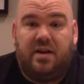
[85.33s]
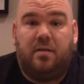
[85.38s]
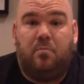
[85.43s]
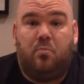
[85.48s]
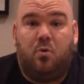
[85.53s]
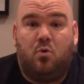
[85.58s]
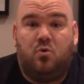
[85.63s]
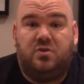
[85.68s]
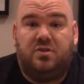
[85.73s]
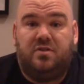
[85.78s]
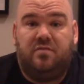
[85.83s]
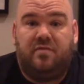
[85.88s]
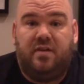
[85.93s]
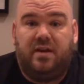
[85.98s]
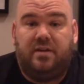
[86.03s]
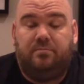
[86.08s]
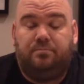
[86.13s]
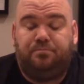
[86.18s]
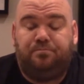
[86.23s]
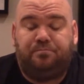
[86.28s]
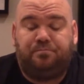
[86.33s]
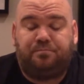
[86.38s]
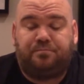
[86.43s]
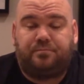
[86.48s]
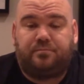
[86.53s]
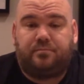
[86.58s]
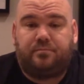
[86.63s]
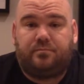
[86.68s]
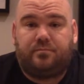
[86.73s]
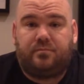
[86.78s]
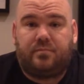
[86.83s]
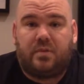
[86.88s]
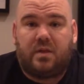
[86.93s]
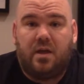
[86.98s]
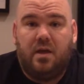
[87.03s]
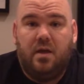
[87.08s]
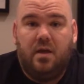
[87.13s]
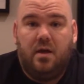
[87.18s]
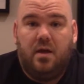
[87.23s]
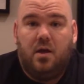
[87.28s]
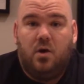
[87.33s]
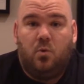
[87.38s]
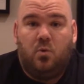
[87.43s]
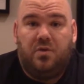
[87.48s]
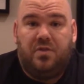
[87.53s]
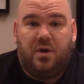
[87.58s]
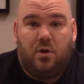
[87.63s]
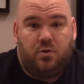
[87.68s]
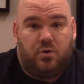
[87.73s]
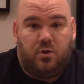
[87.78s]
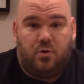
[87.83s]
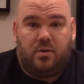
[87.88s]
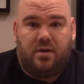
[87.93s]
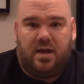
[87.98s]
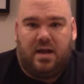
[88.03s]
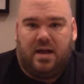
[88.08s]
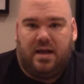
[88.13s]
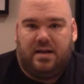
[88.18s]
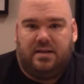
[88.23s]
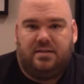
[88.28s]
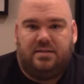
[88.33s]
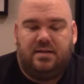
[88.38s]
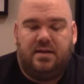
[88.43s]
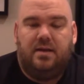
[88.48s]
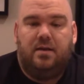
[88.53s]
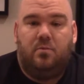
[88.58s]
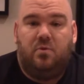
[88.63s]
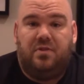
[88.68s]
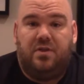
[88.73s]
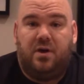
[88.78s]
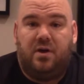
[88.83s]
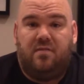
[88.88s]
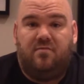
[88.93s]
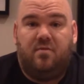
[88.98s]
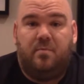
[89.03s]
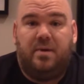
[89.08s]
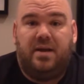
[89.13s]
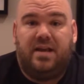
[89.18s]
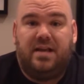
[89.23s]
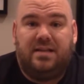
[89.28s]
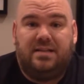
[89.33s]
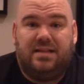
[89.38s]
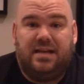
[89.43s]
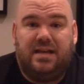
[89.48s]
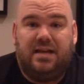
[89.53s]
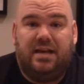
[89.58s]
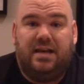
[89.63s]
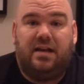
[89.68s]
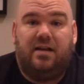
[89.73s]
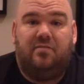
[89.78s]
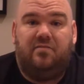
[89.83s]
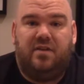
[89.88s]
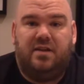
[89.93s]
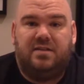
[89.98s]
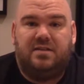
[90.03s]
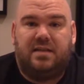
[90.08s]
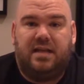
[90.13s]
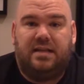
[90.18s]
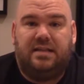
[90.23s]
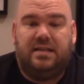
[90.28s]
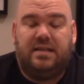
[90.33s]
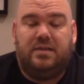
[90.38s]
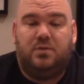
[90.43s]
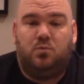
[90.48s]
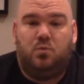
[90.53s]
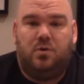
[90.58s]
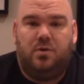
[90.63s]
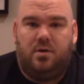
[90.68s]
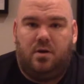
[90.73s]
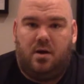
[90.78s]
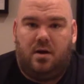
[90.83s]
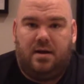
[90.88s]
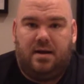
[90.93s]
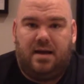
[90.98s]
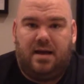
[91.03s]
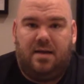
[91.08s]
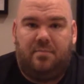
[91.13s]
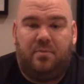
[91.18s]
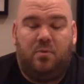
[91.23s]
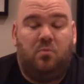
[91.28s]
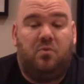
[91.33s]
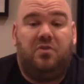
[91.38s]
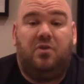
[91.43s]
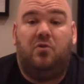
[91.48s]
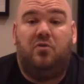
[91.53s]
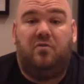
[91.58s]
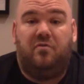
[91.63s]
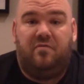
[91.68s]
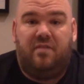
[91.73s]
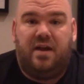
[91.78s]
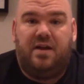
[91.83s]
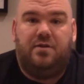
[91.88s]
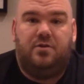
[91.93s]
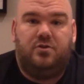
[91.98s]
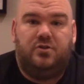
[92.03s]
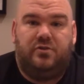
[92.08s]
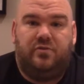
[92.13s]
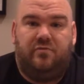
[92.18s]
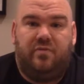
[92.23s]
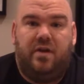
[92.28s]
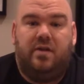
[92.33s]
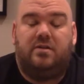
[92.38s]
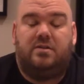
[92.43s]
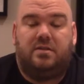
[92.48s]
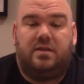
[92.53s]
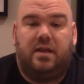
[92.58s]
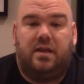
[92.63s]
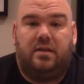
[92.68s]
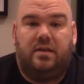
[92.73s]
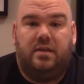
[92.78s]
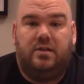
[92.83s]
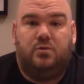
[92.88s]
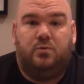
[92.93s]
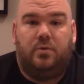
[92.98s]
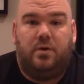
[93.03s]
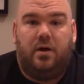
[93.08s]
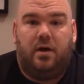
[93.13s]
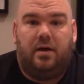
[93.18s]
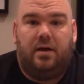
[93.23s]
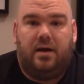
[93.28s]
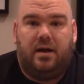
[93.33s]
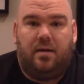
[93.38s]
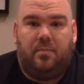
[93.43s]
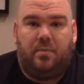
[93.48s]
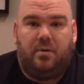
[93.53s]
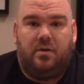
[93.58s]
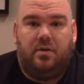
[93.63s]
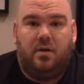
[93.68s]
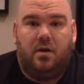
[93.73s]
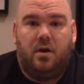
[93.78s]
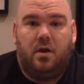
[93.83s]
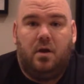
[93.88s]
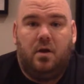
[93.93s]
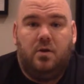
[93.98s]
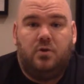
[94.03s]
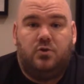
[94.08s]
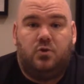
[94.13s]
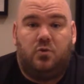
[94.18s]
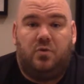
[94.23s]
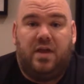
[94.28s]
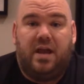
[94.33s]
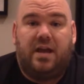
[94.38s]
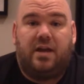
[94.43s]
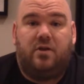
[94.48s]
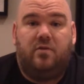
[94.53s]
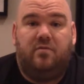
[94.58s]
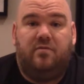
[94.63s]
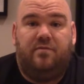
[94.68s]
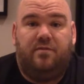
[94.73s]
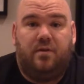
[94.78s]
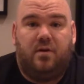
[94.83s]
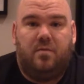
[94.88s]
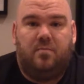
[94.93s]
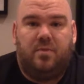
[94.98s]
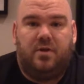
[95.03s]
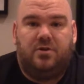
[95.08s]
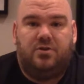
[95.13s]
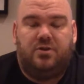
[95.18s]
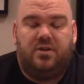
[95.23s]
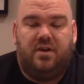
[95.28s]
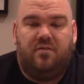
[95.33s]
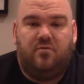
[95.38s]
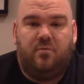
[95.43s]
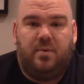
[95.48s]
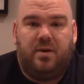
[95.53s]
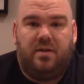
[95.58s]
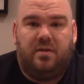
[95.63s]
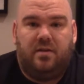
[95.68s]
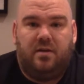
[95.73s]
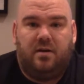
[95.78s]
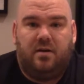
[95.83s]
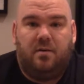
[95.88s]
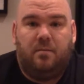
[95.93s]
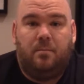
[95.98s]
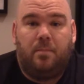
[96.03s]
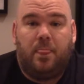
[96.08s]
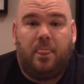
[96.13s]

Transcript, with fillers: and post-event. Without you guys, without everybody attending, events like these would not happen. Without the vendors, events like these would not happen. So thank you very much to everybody there.